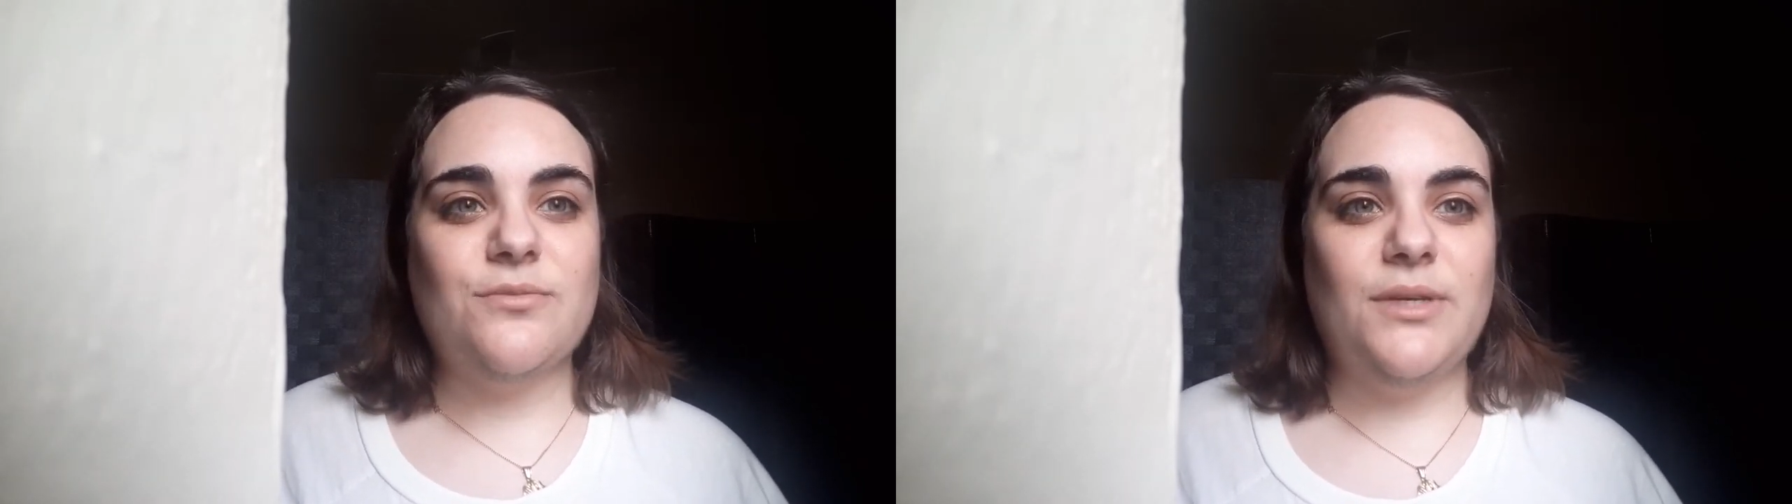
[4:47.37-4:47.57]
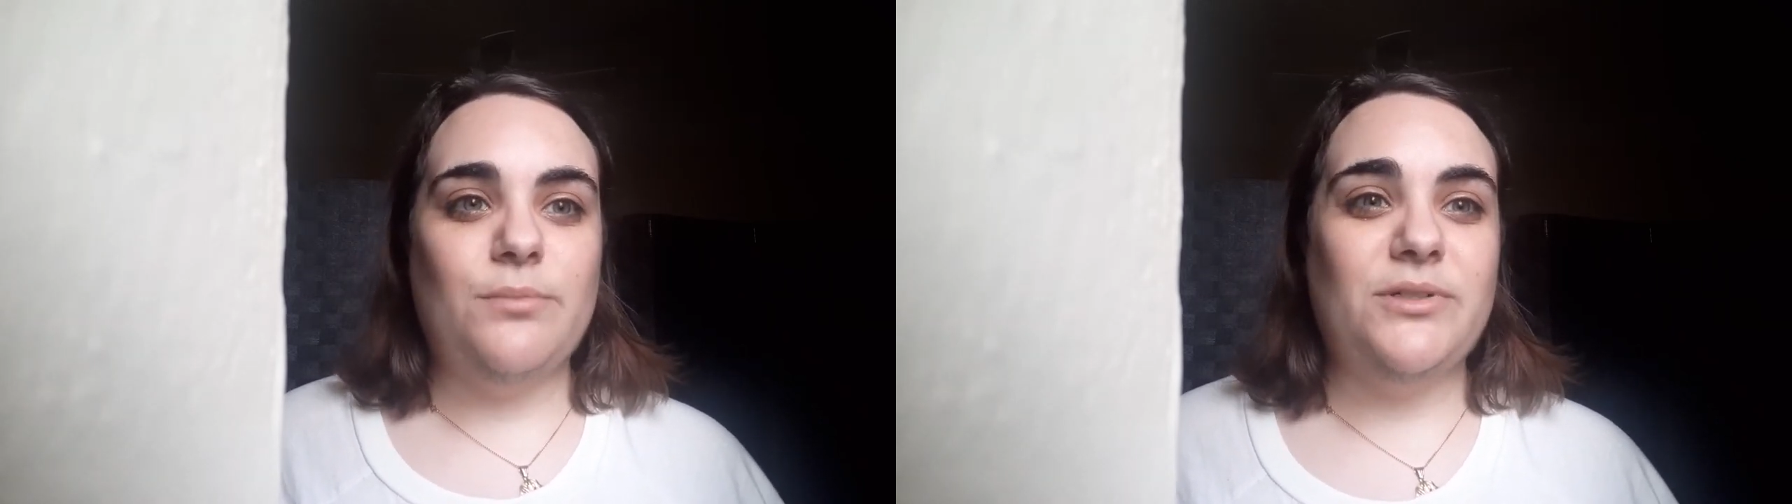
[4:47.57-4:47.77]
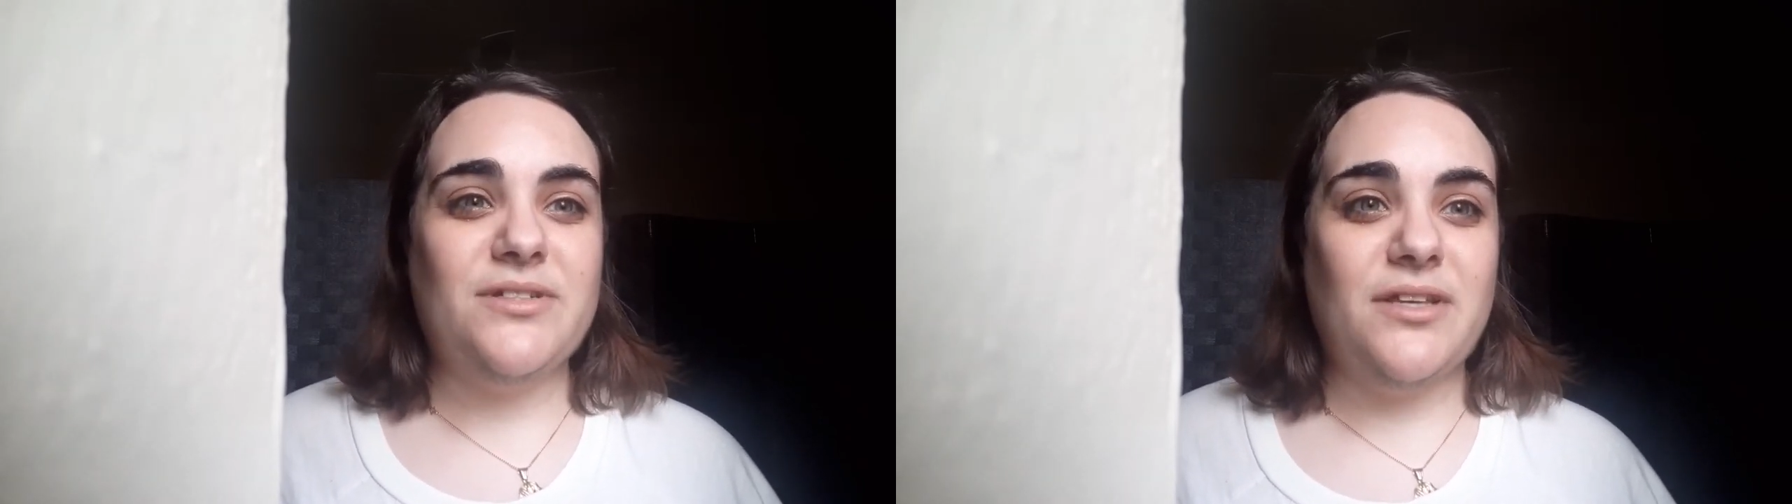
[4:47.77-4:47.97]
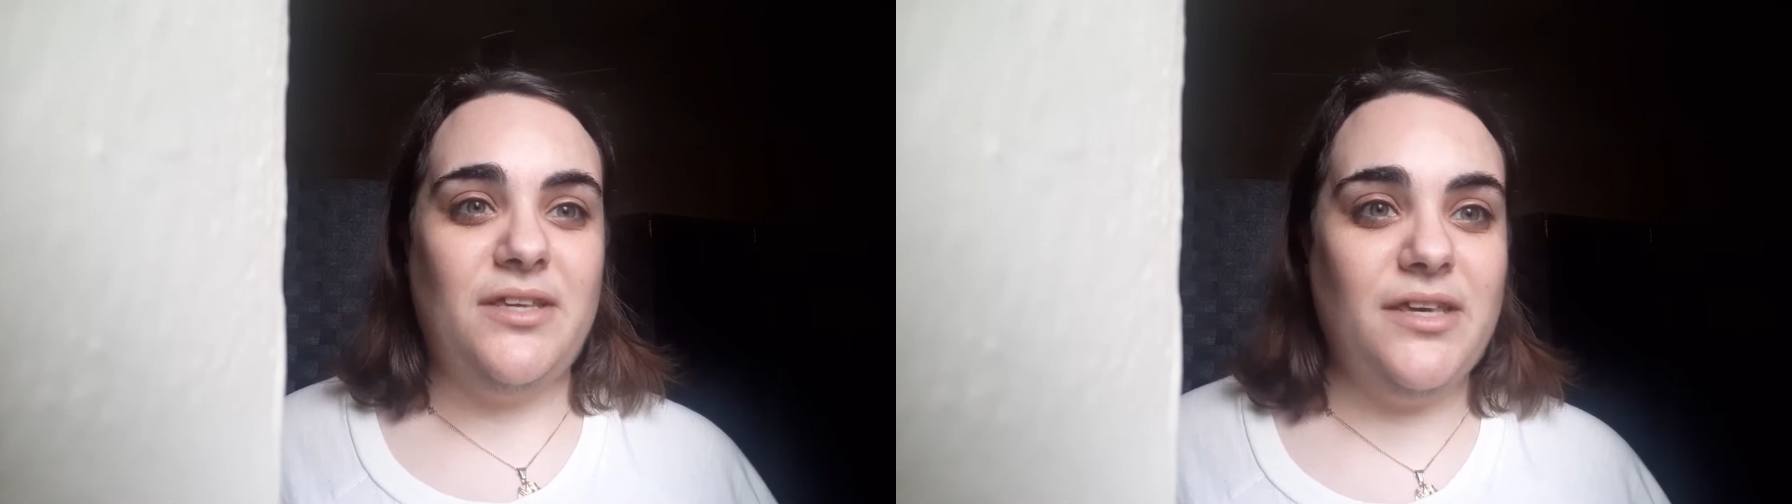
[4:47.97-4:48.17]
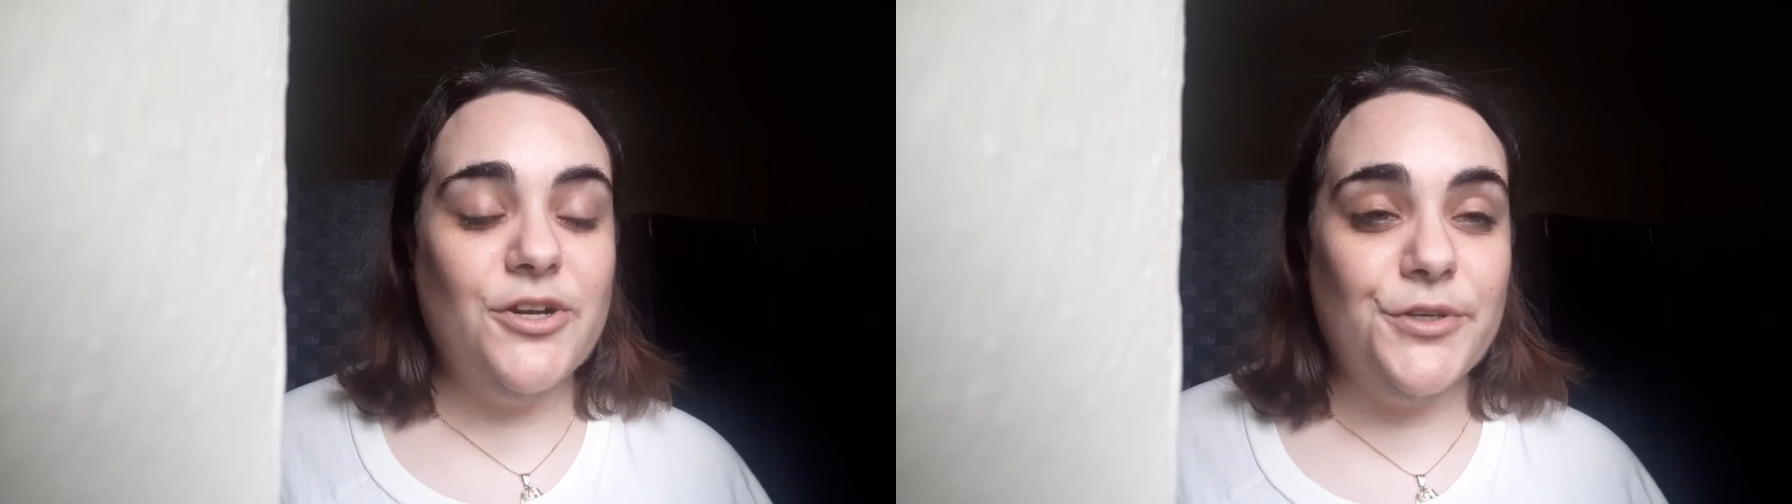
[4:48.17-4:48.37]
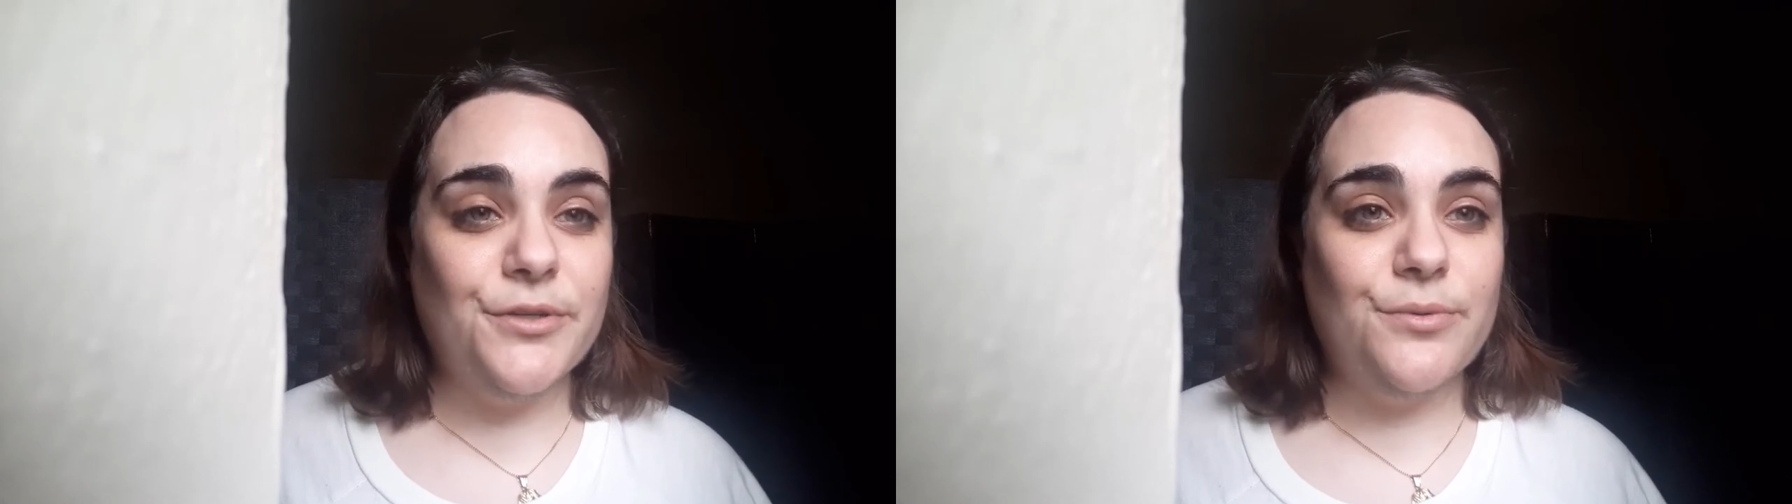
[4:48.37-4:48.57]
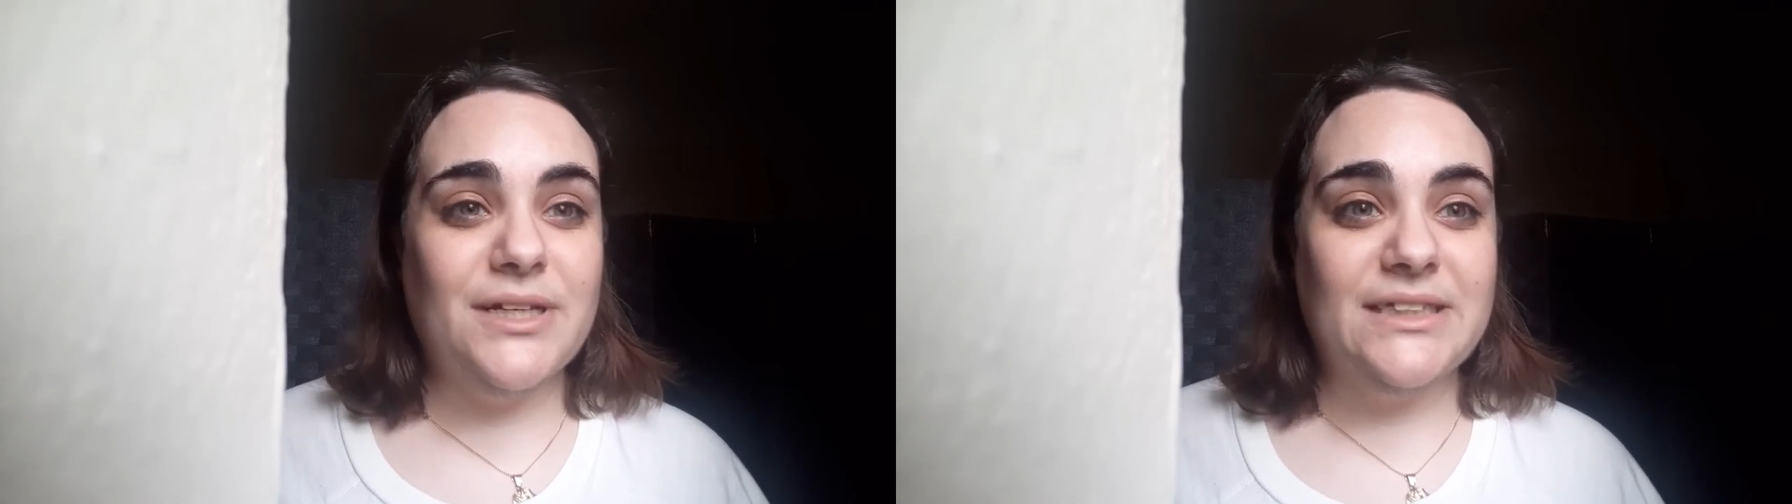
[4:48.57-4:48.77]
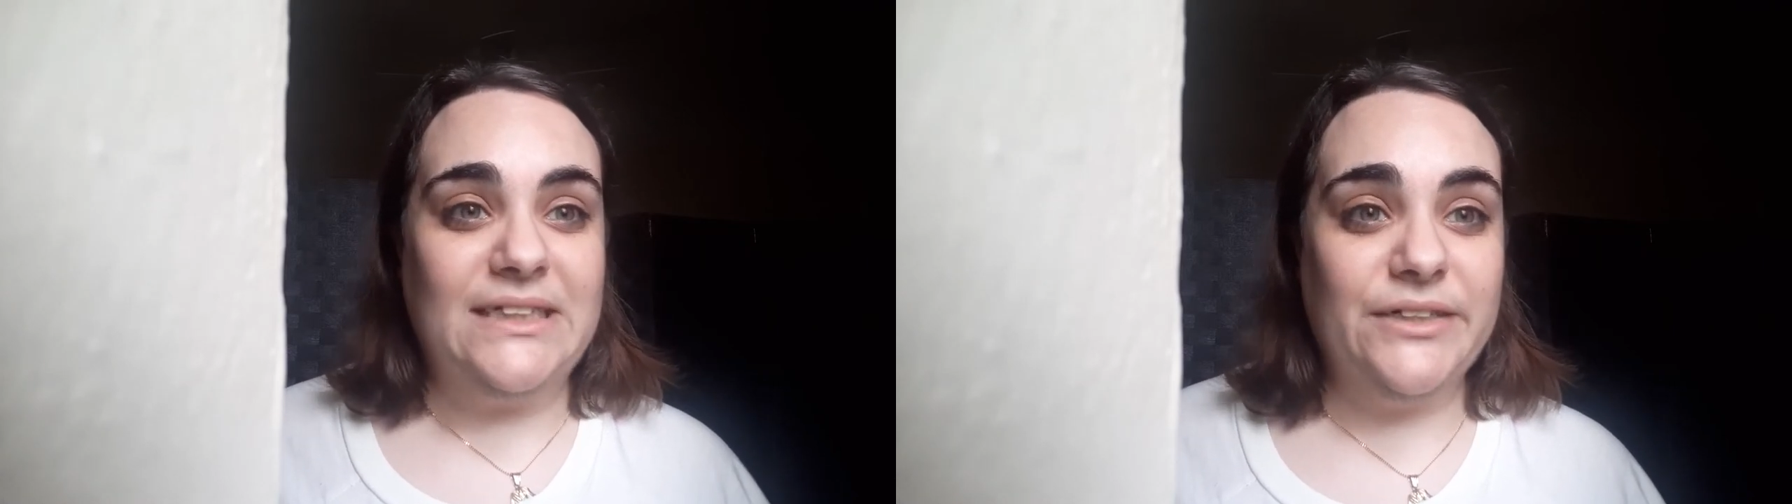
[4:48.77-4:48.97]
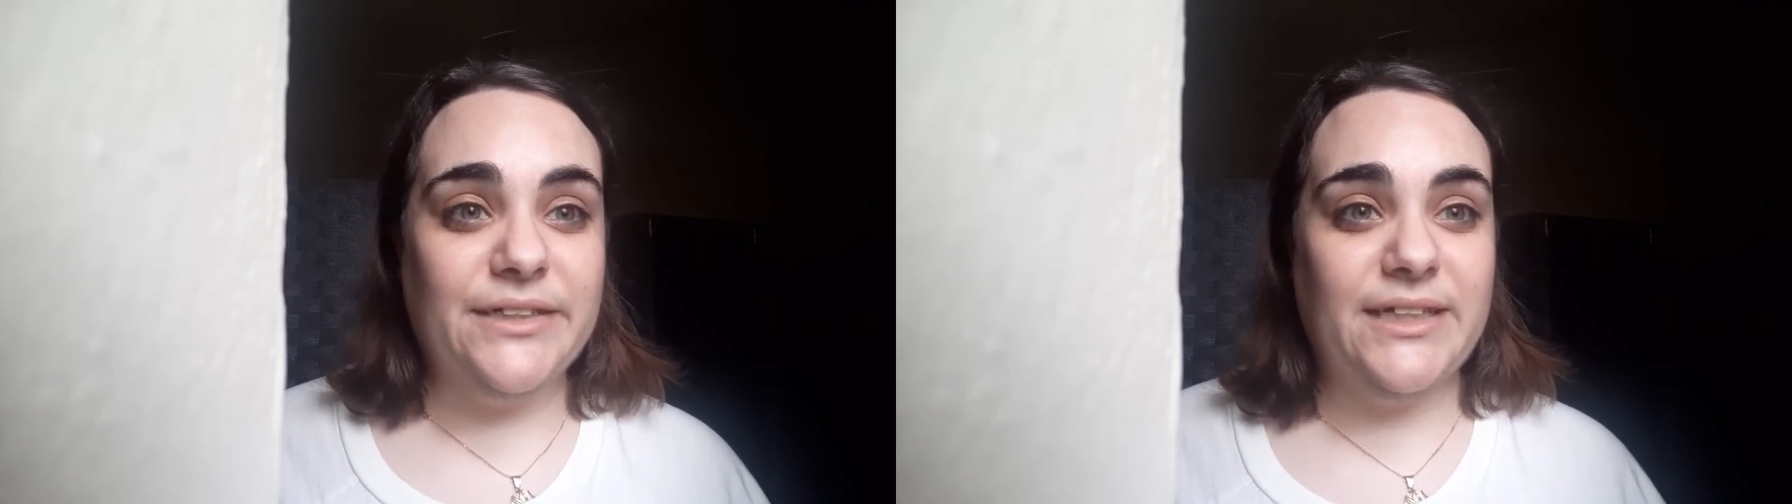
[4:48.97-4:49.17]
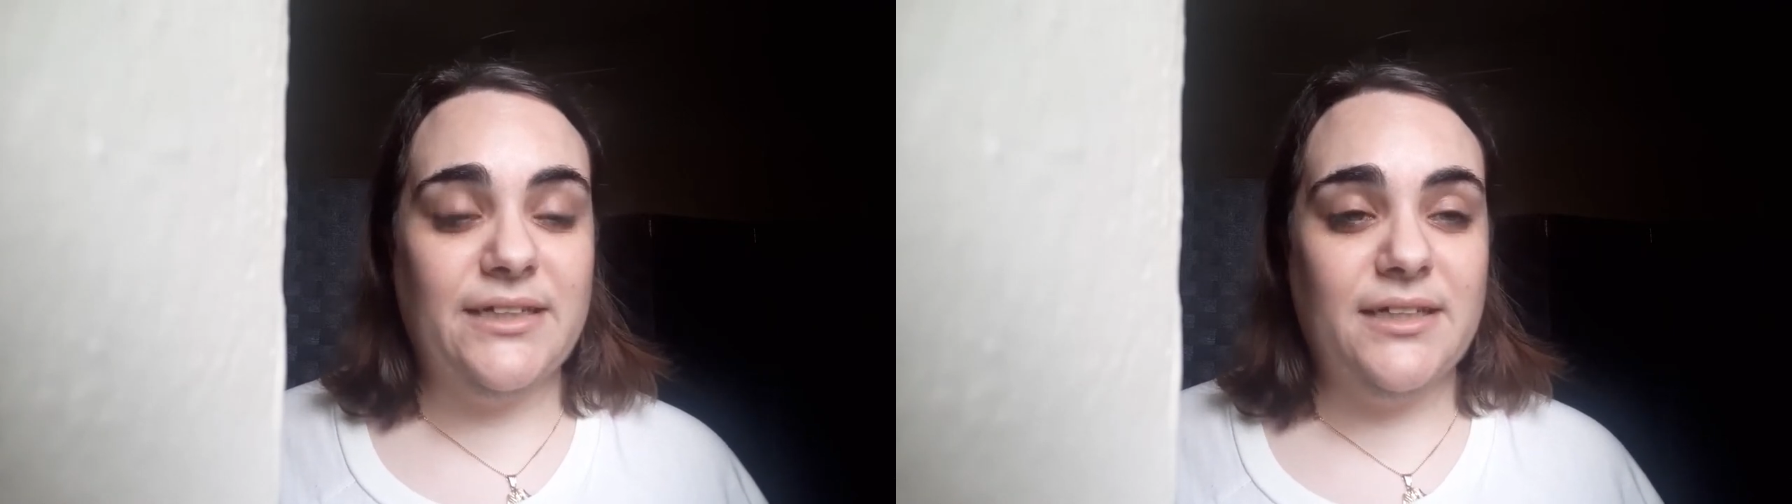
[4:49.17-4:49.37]
to be able to hear you
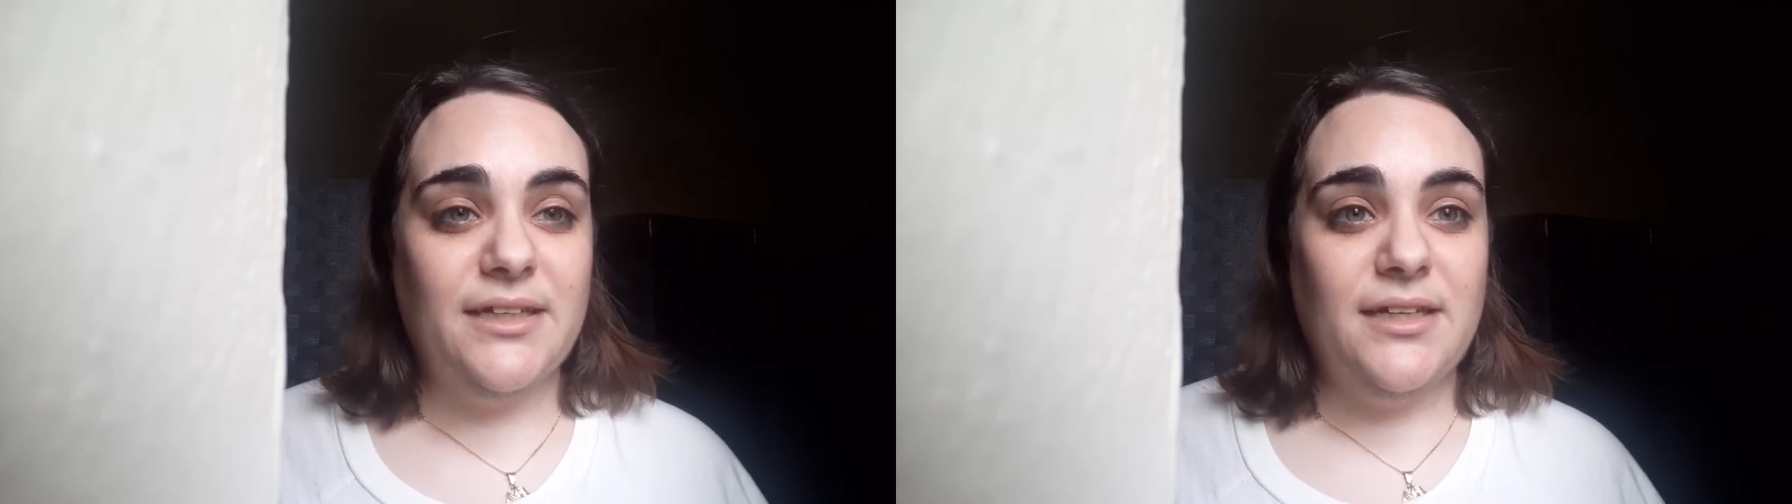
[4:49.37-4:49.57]
clearly.